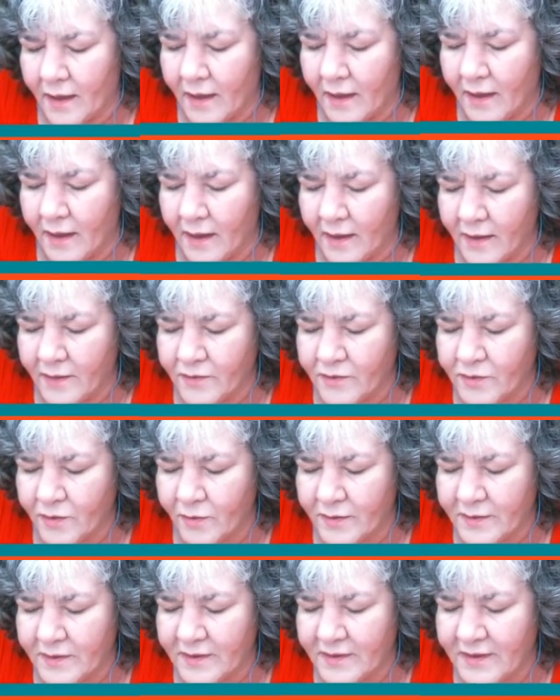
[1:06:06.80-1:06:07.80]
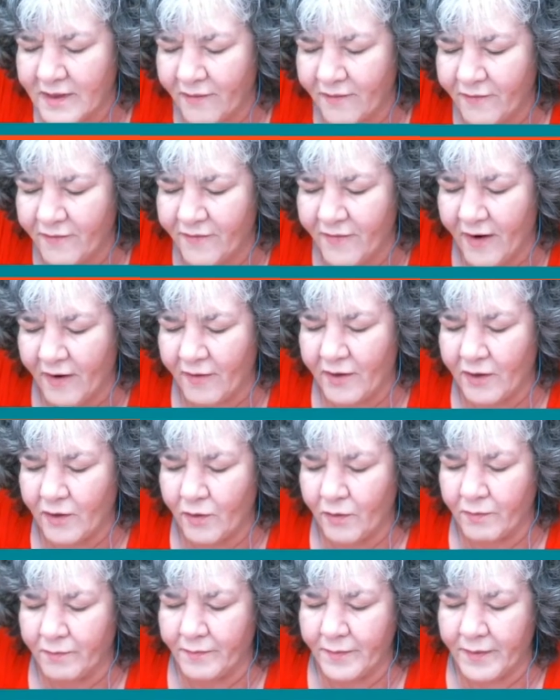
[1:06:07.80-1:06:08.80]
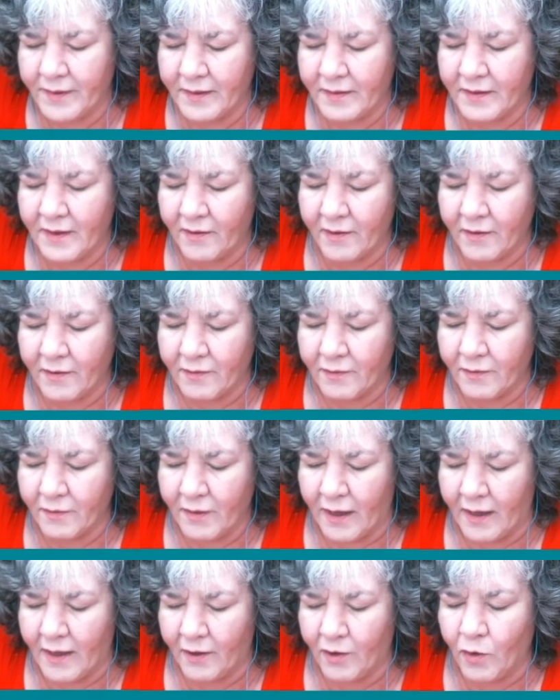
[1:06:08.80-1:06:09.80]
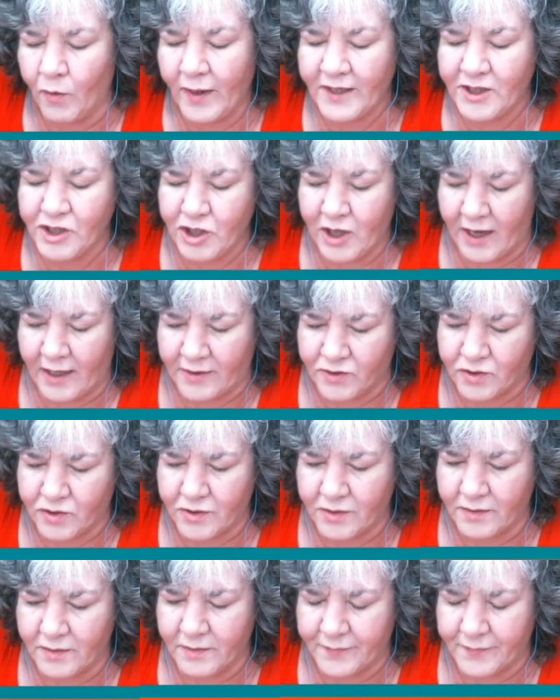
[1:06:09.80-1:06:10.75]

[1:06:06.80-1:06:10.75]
and so they're quick change,